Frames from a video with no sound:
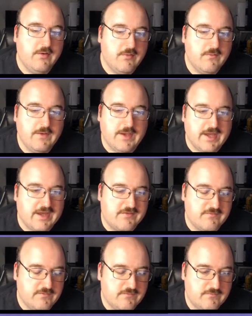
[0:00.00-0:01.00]

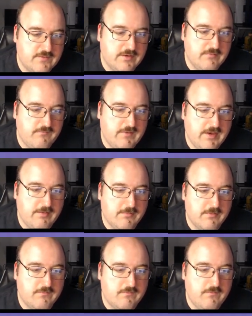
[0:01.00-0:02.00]
access kind of game
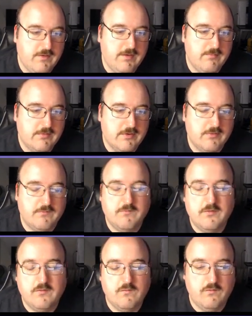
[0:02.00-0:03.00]
on Steam called
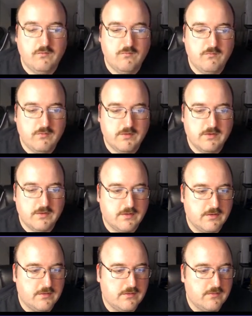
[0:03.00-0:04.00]
Dune
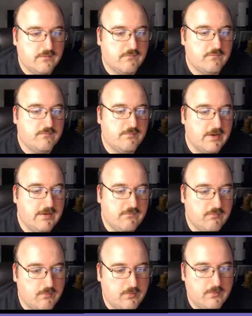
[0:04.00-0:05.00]
Spice
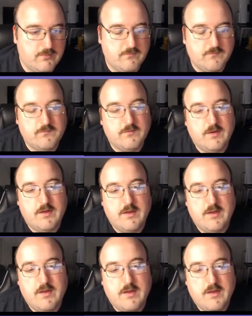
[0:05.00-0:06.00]
Wars.
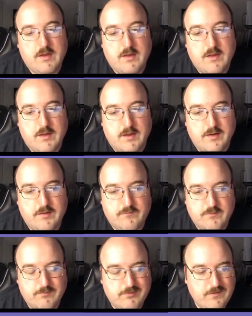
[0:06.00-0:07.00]
It's
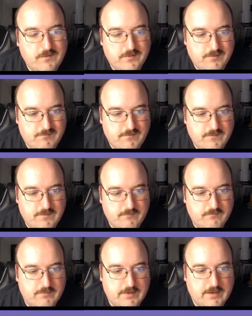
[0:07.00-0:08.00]
completely different
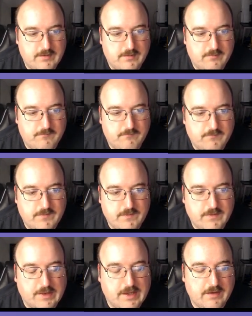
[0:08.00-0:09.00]
than I think the
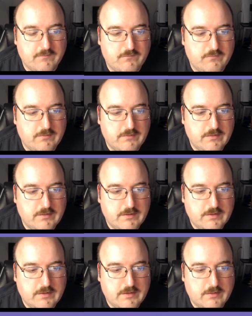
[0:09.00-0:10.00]
last
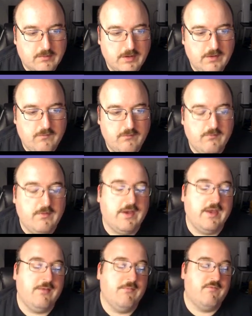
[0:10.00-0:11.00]
great Dune
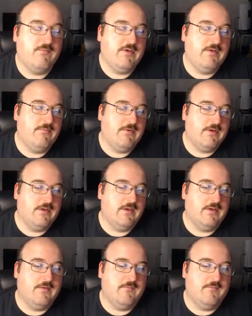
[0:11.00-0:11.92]
game was made by